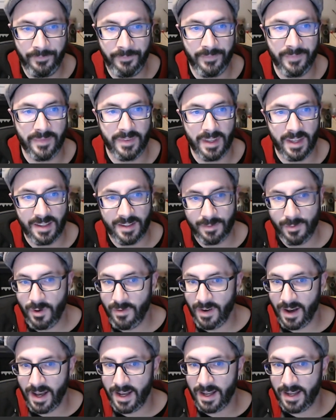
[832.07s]
Let's move
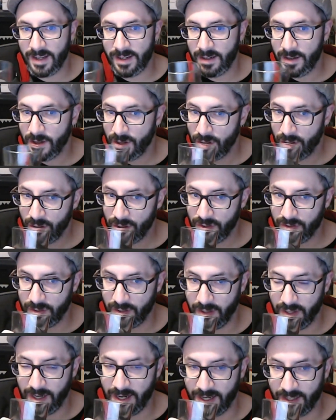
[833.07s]
on to
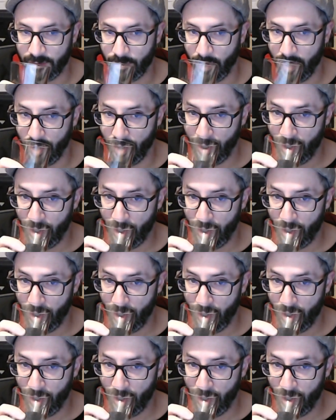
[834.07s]
the next one.